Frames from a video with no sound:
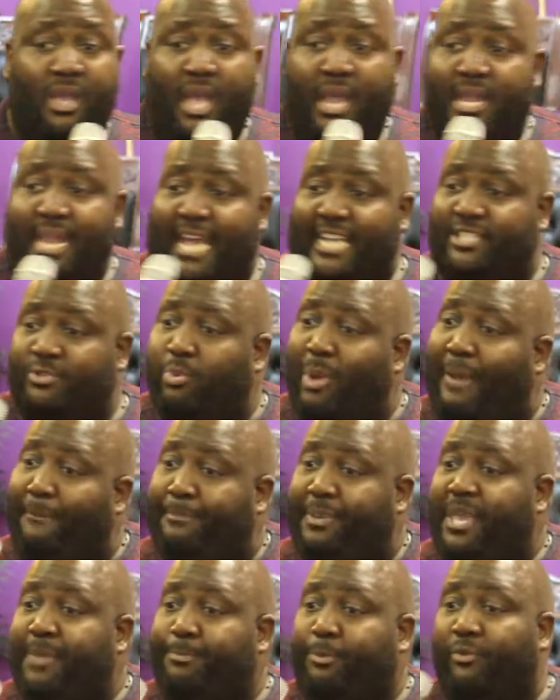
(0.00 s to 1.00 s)
And that's why
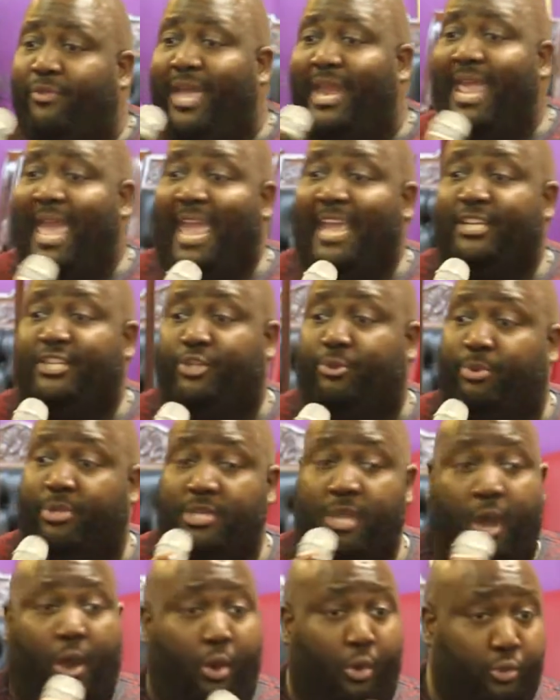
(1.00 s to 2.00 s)
people that hate you
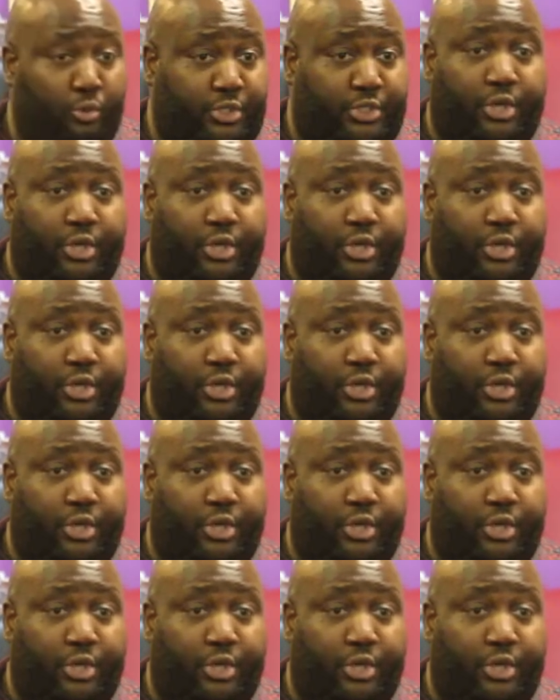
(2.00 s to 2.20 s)
in your own